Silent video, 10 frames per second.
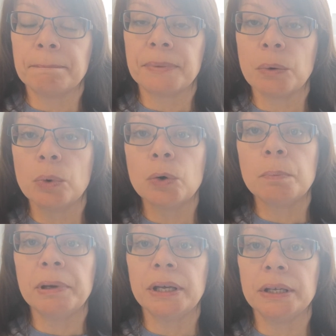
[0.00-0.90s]
there will
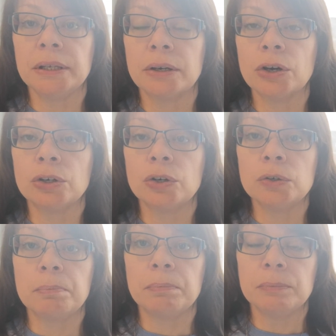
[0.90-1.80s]
be a
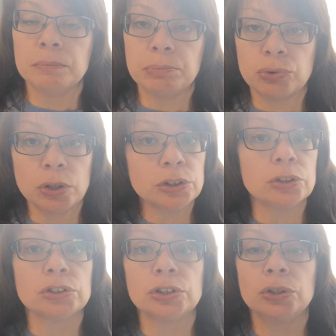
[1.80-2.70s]
good
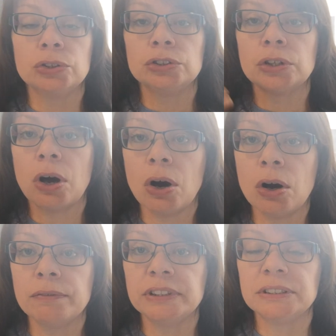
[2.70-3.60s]
product, a good
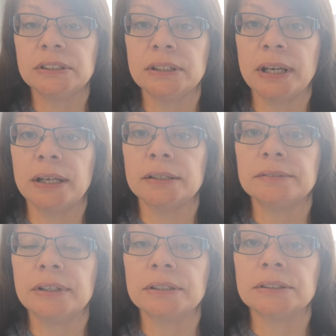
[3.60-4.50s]
harvest at the end of
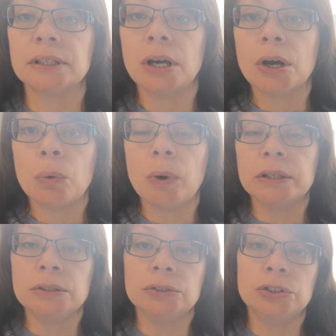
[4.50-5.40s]
it
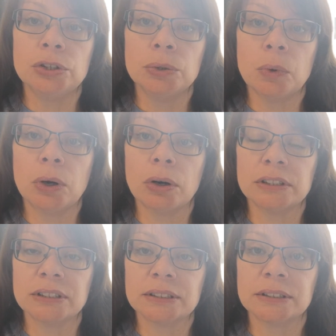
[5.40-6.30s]
when you do what God
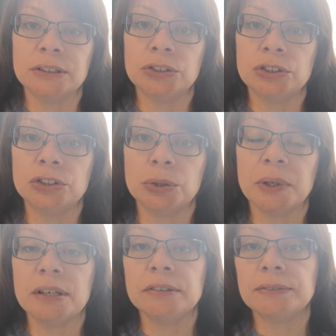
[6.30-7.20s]
is asking you to do,
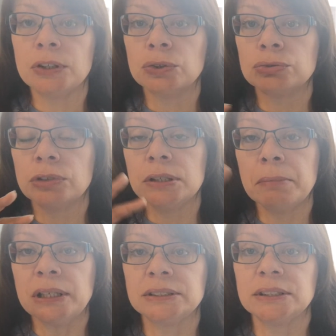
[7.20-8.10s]
even if it looks really
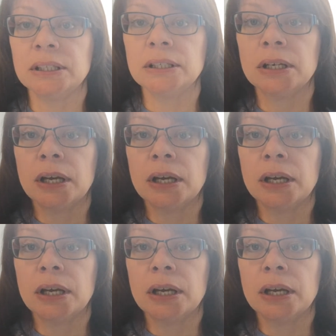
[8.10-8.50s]
messy